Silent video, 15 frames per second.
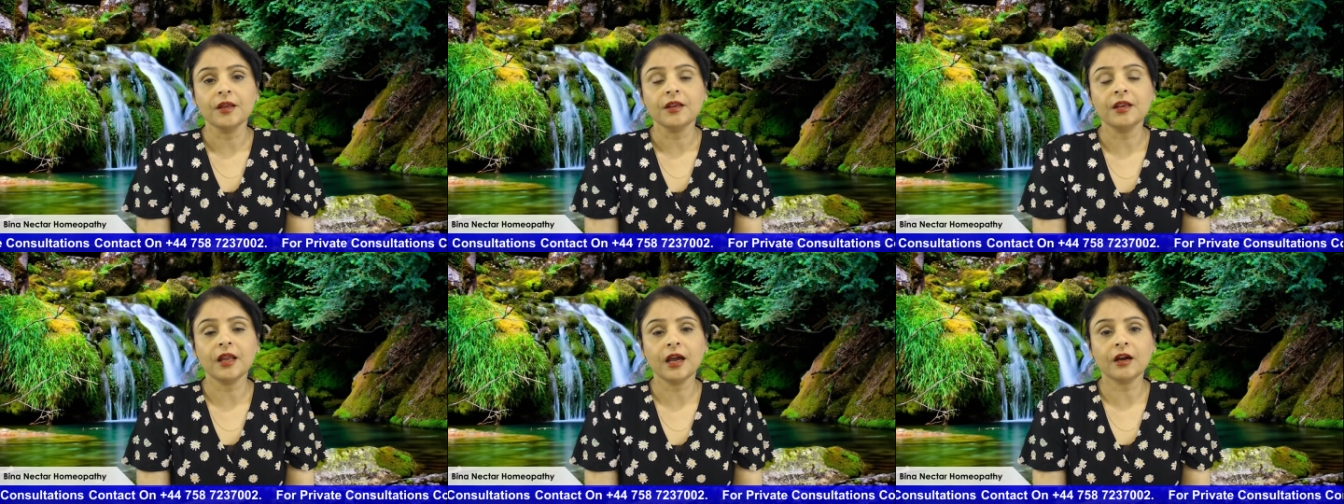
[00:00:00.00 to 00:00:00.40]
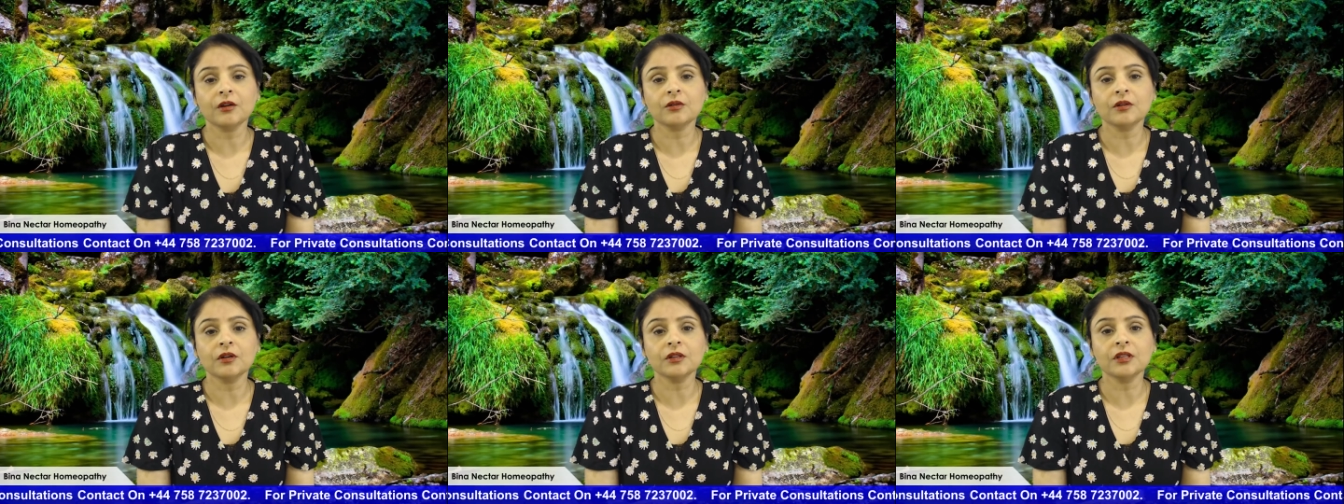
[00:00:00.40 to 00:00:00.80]

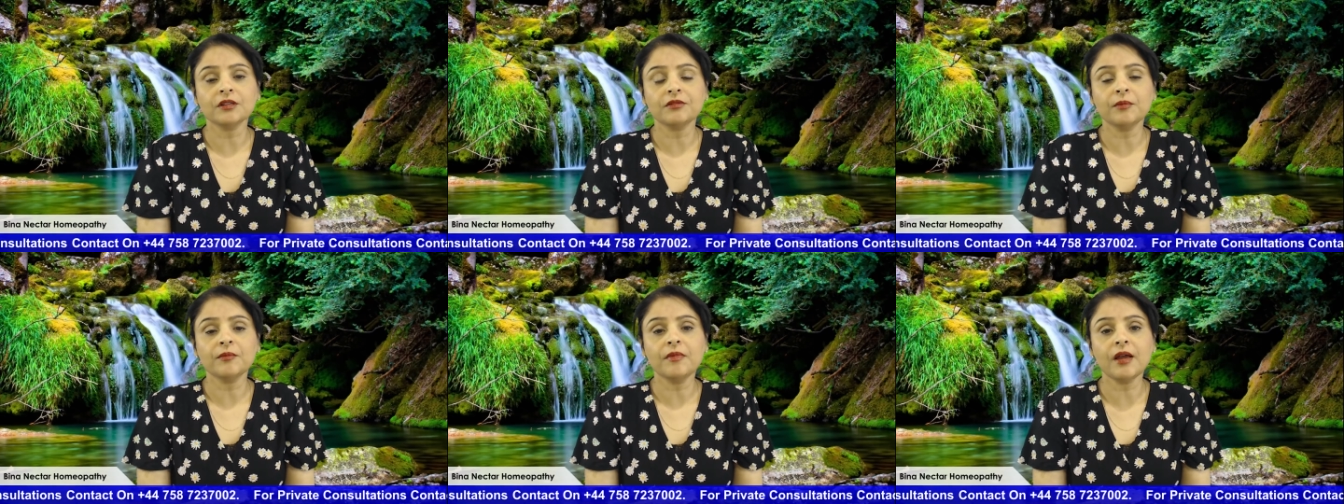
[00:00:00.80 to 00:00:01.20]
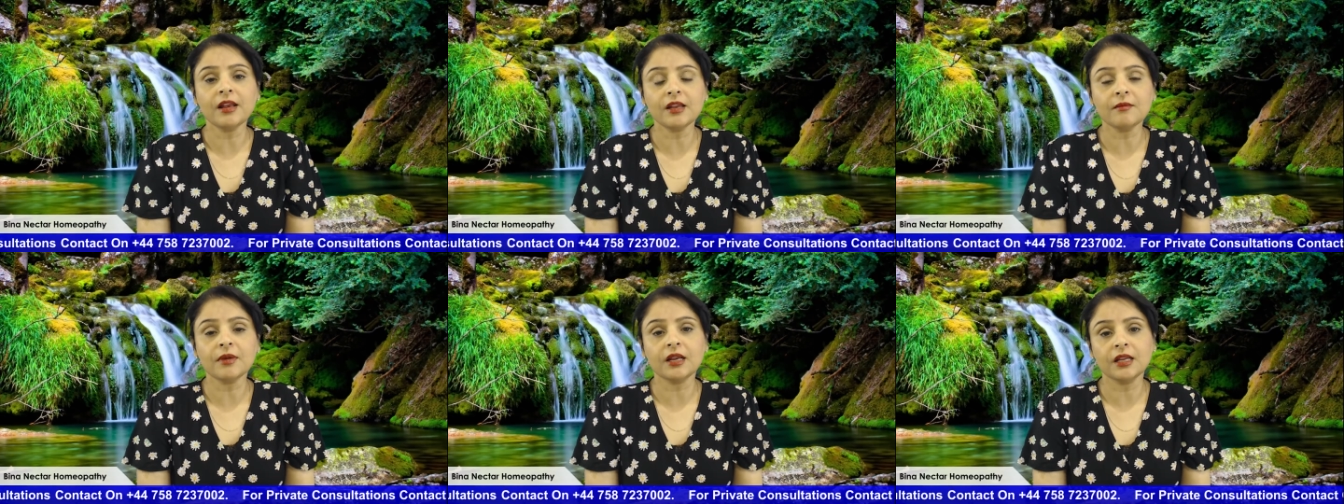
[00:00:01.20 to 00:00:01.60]
Now, there are
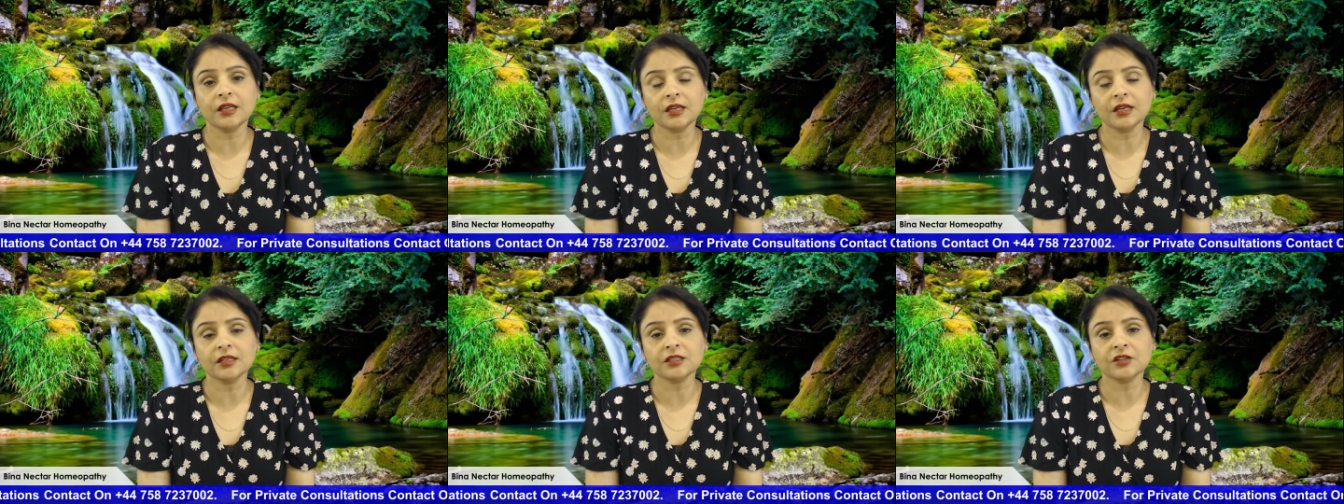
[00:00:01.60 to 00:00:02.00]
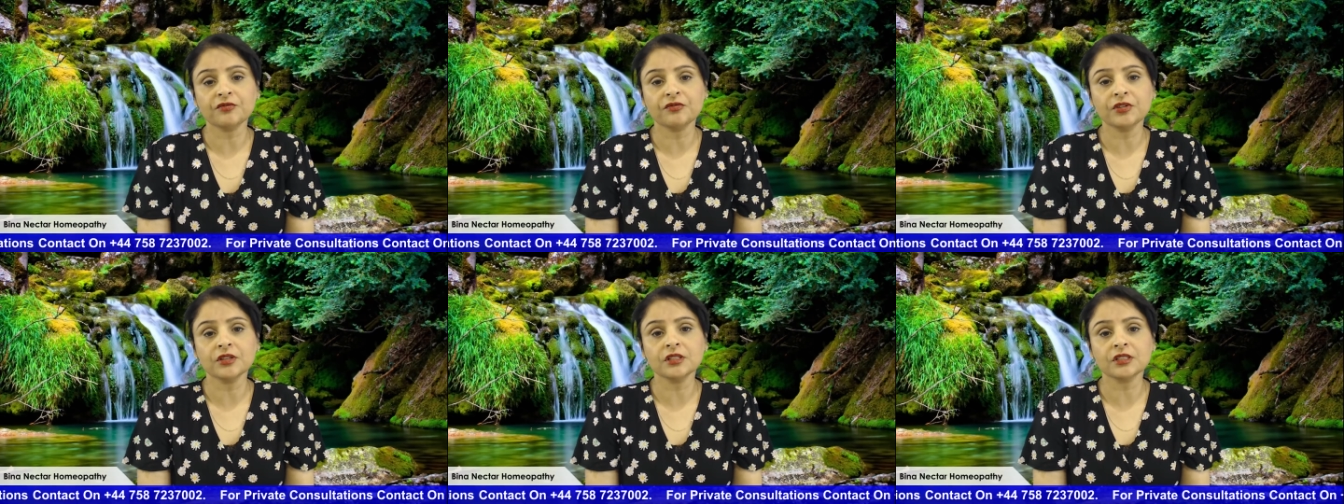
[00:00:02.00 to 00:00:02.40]
many
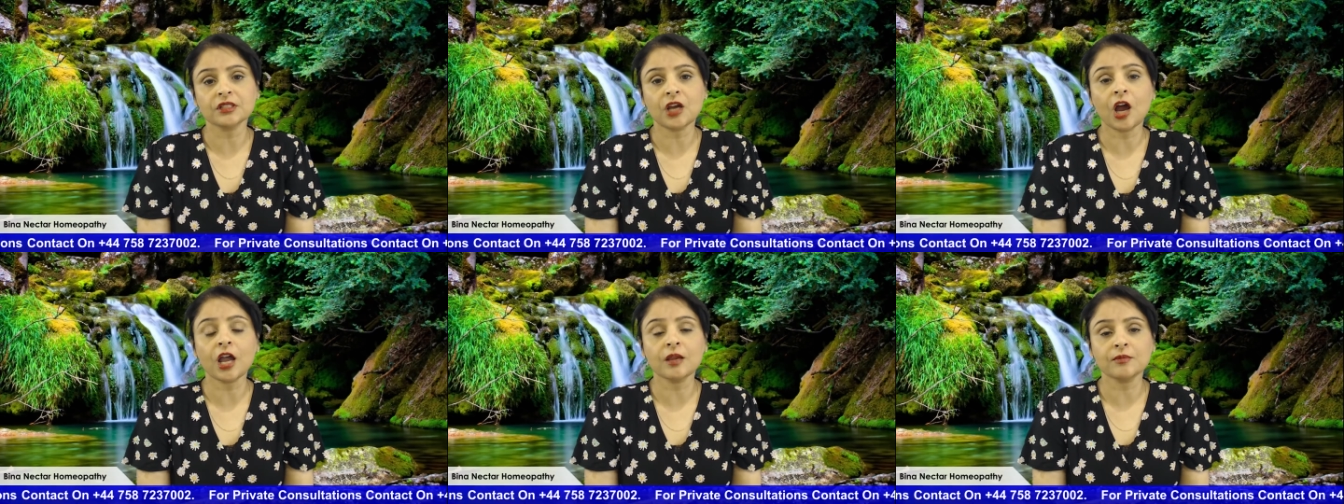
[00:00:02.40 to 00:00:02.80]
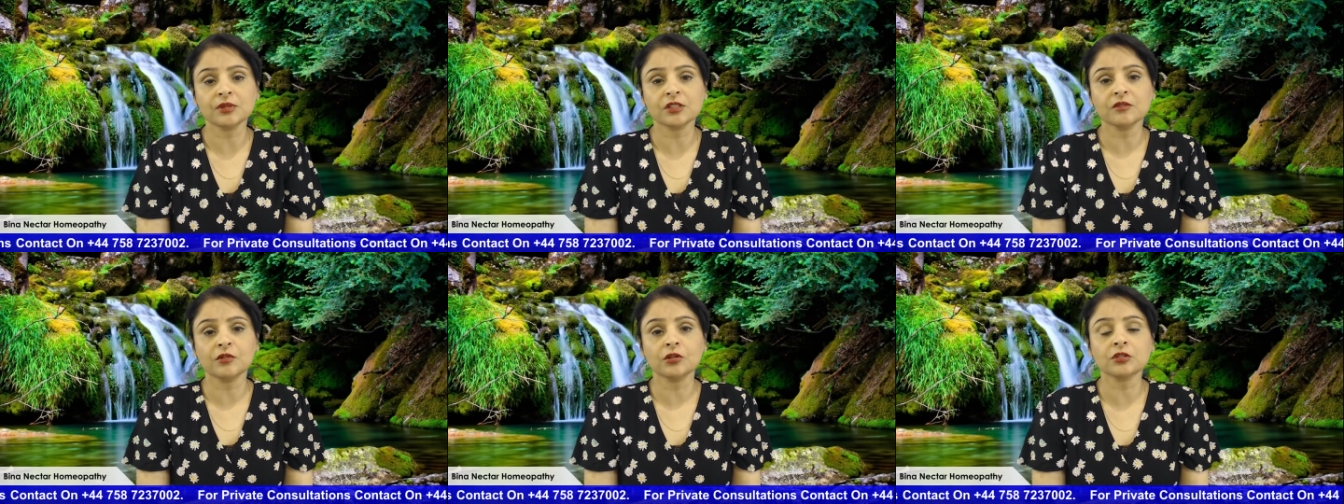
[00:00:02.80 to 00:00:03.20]
different types
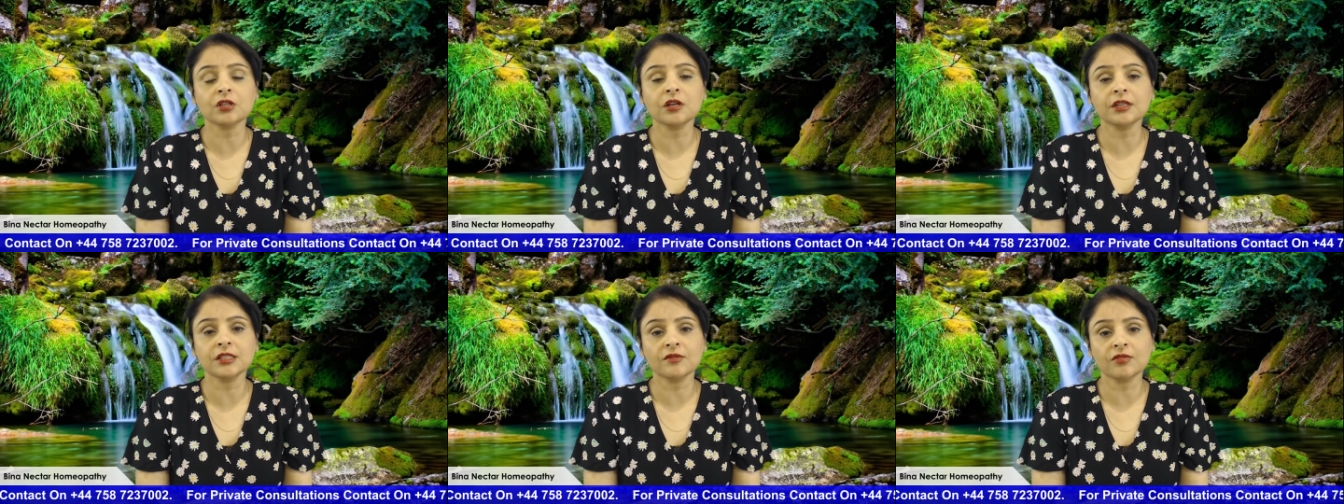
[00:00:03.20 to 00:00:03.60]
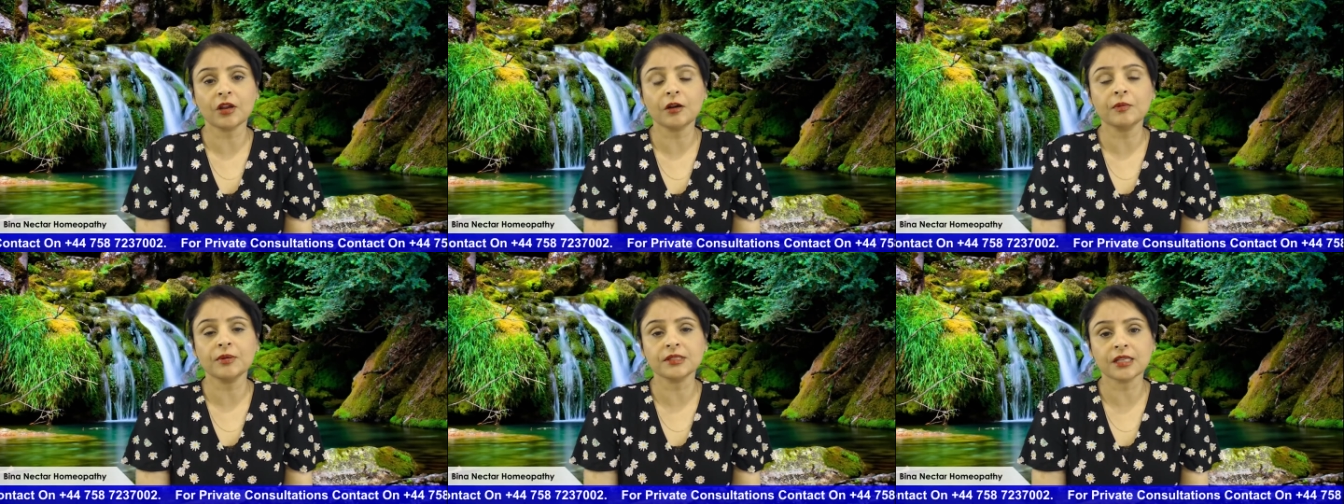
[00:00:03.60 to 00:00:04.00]
of alternative
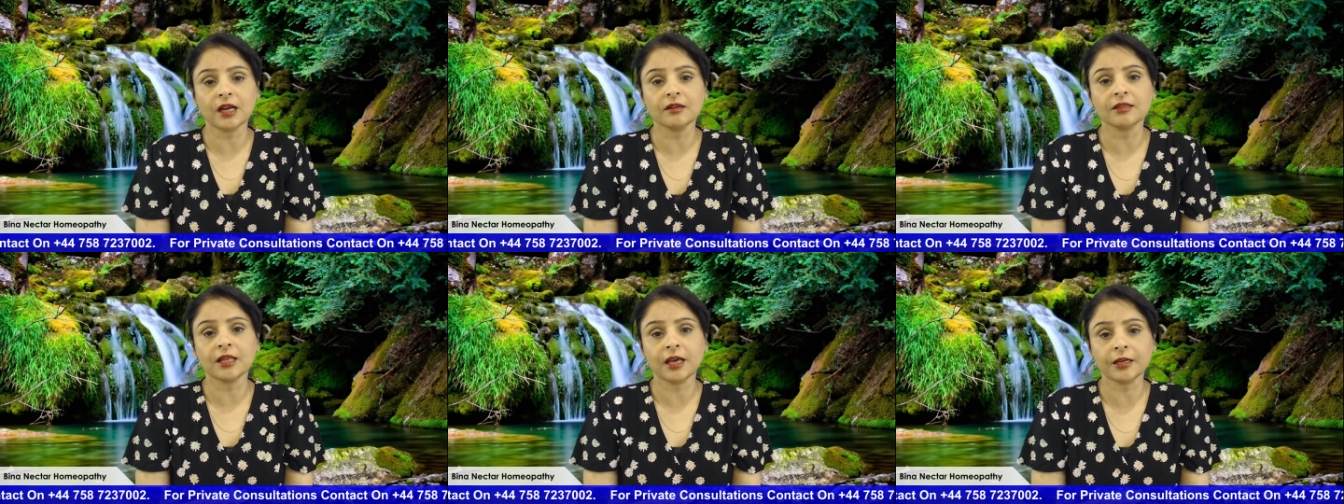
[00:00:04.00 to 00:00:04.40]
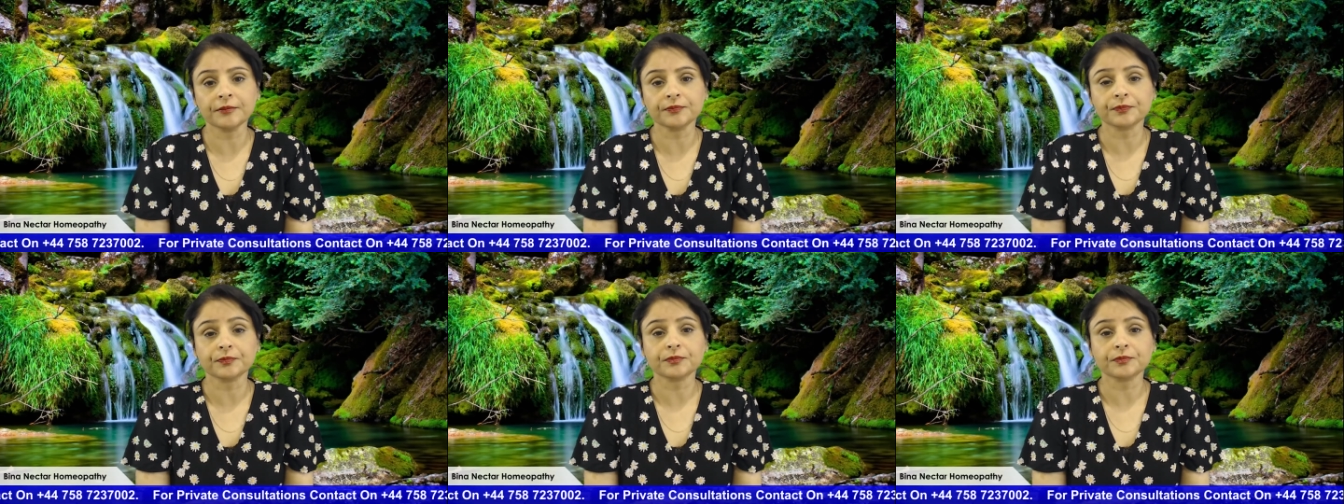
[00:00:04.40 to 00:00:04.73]
therapies out there